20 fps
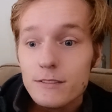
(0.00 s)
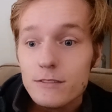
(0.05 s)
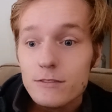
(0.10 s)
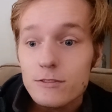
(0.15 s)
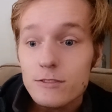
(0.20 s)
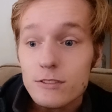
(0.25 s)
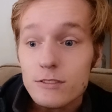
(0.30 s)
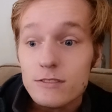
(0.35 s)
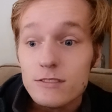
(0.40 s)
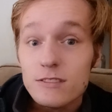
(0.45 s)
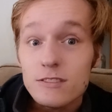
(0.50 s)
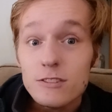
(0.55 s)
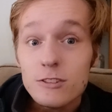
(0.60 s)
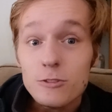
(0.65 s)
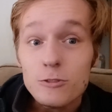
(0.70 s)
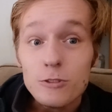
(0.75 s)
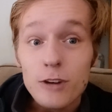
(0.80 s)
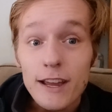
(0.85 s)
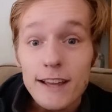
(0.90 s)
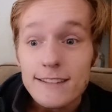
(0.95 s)
just the
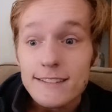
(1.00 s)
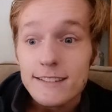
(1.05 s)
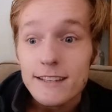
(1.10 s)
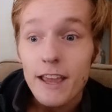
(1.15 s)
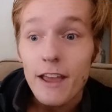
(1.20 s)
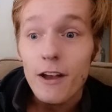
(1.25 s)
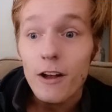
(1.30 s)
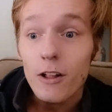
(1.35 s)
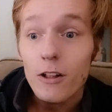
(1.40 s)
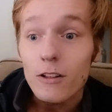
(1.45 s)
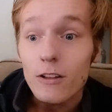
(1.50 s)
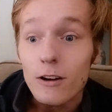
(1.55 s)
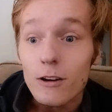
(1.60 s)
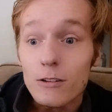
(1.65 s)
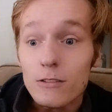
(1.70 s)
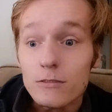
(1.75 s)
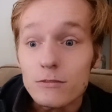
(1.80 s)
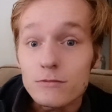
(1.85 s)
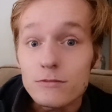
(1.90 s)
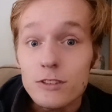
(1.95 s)
grand scale
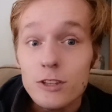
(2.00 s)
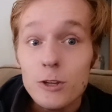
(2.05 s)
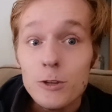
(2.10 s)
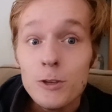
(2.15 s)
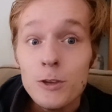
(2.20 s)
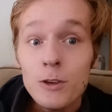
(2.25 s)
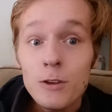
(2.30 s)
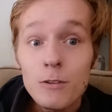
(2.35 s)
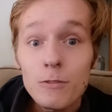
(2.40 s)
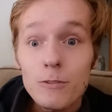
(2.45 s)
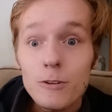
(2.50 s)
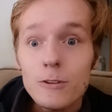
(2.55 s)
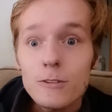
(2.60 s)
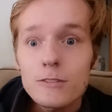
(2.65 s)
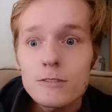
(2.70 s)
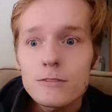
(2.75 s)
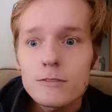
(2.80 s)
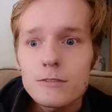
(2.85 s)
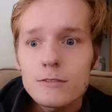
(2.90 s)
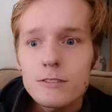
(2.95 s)
of the
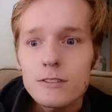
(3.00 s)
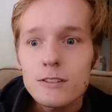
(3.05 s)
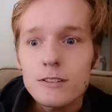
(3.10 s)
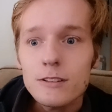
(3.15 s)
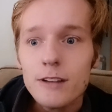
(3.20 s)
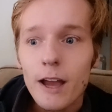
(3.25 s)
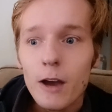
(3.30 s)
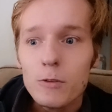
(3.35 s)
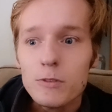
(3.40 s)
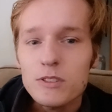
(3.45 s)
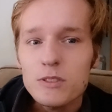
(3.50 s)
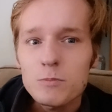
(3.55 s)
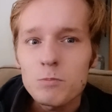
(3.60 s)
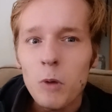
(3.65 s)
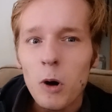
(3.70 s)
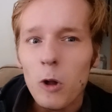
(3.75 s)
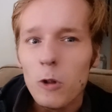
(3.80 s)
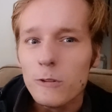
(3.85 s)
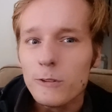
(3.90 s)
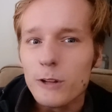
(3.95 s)
universe to how
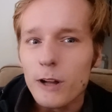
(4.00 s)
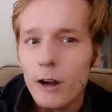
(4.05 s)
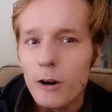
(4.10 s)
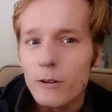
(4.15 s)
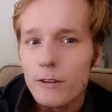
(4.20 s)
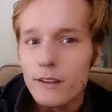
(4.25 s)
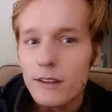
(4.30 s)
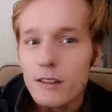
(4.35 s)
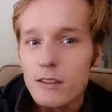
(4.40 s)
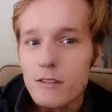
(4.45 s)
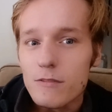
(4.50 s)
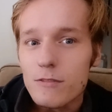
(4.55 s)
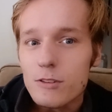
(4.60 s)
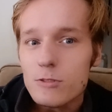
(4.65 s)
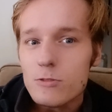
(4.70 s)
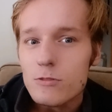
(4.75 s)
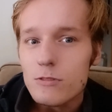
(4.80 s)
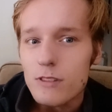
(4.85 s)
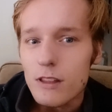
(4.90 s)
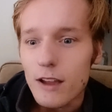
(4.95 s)
small our
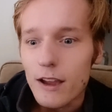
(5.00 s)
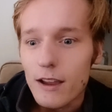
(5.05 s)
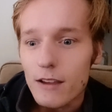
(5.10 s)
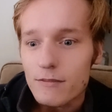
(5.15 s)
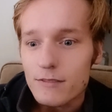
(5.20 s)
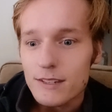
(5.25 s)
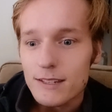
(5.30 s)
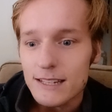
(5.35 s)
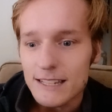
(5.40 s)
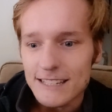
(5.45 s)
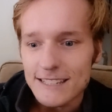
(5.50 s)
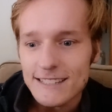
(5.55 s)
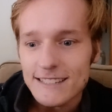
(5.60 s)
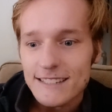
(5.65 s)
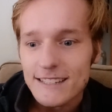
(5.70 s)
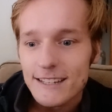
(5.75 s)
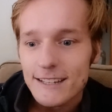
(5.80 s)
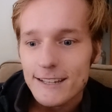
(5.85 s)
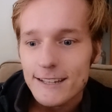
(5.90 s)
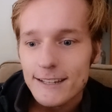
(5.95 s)
individual lives
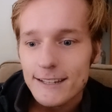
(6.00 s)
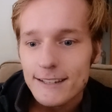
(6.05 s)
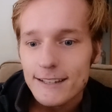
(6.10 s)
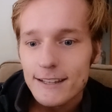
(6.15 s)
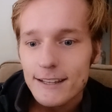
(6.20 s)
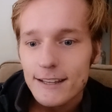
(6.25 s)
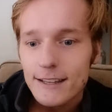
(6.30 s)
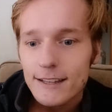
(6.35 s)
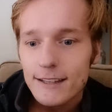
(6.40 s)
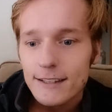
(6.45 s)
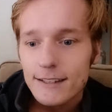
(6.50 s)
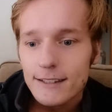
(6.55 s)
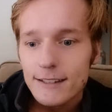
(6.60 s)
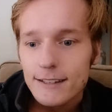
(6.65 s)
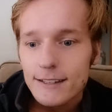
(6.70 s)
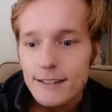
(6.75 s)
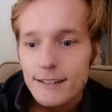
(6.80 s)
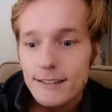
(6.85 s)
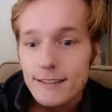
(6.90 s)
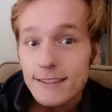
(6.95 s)
is,
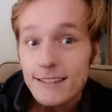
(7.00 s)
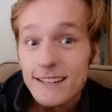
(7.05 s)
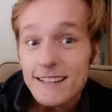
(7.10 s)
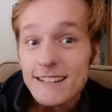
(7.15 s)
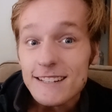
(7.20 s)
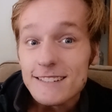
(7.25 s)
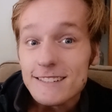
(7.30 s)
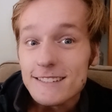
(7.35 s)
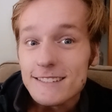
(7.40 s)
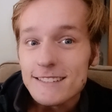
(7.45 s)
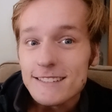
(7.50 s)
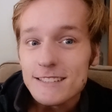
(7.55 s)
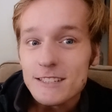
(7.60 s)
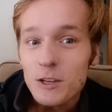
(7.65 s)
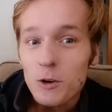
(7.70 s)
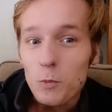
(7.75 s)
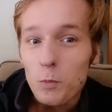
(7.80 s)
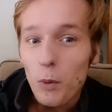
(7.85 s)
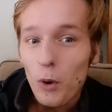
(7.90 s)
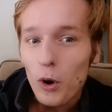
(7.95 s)
there is
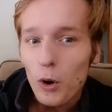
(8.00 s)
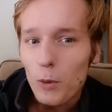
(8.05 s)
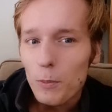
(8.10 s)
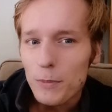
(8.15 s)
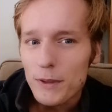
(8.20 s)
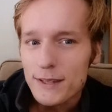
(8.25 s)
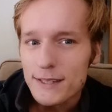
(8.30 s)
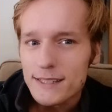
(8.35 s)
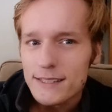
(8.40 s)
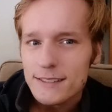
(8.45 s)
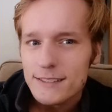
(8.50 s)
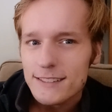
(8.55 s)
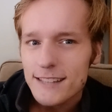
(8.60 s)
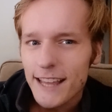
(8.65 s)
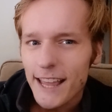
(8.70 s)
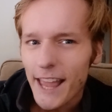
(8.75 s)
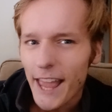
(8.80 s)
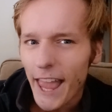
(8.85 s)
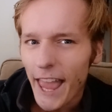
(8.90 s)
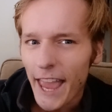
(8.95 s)
no purpose to
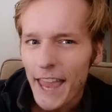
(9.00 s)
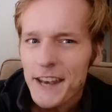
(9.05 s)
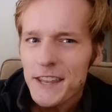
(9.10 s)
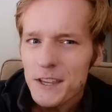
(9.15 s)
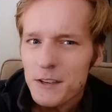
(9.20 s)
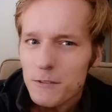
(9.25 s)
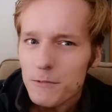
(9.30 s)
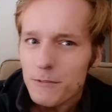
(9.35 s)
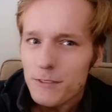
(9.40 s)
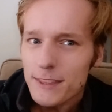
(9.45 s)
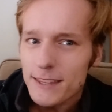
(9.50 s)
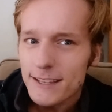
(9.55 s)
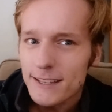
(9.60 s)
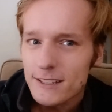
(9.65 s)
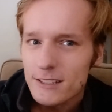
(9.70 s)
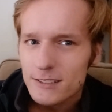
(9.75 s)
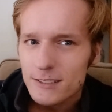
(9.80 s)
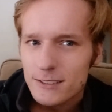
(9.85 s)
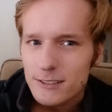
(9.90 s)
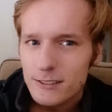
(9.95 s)
any of
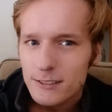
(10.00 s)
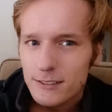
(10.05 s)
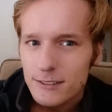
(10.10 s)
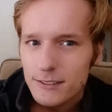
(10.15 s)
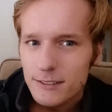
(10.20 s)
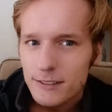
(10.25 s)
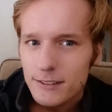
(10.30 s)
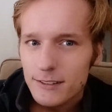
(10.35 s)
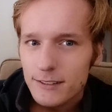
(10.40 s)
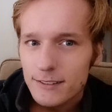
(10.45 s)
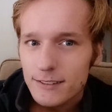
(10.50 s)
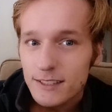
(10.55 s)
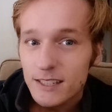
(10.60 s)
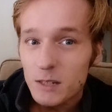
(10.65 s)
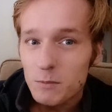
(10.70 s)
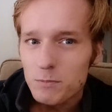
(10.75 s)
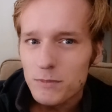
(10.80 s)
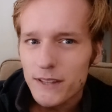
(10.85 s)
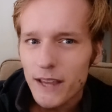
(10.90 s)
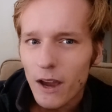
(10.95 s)
this
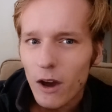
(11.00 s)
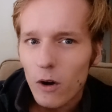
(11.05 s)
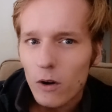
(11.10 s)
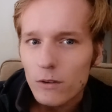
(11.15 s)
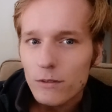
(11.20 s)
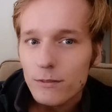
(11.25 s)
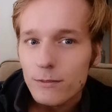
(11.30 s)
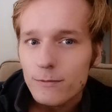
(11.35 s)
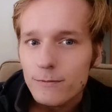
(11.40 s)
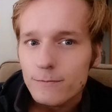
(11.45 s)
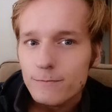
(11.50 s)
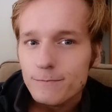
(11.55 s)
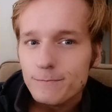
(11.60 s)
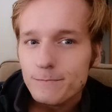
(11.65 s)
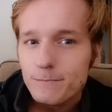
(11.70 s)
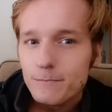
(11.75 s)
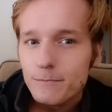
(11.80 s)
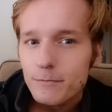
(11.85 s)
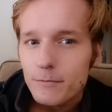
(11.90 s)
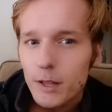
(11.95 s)
deep down.
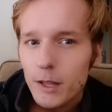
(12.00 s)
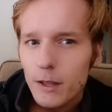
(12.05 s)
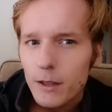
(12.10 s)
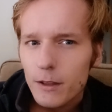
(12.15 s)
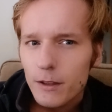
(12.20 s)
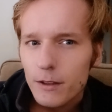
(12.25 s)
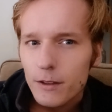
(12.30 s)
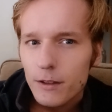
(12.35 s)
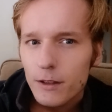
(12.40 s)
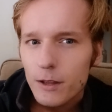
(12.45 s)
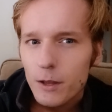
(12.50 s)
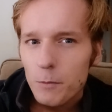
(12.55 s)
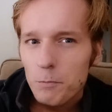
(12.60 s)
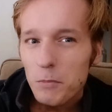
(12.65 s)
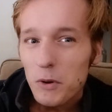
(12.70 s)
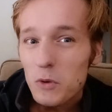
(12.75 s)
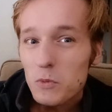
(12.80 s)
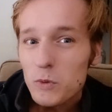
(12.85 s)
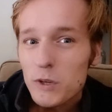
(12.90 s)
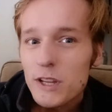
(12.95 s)

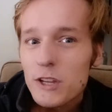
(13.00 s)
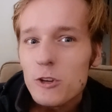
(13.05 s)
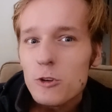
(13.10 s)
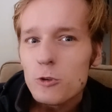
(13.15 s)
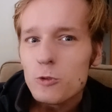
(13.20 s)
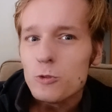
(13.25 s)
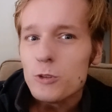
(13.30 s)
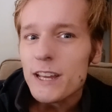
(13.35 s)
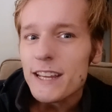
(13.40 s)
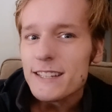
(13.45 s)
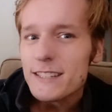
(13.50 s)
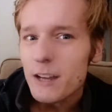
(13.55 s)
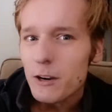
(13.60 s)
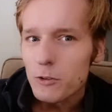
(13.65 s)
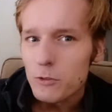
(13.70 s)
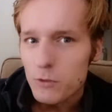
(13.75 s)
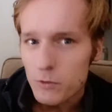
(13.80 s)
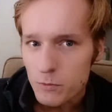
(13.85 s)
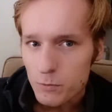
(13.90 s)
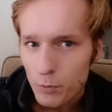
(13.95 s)
But we create
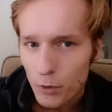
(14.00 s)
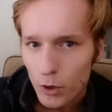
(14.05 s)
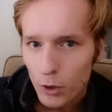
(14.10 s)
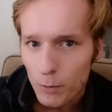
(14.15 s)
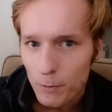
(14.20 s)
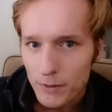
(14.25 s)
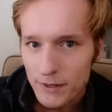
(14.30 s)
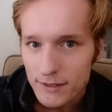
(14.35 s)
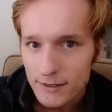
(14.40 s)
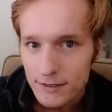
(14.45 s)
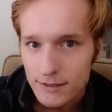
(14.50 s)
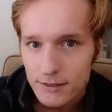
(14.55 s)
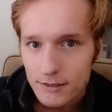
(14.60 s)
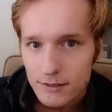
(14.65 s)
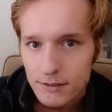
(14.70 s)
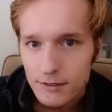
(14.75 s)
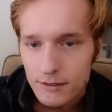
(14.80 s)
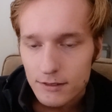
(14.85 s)
our own purpose.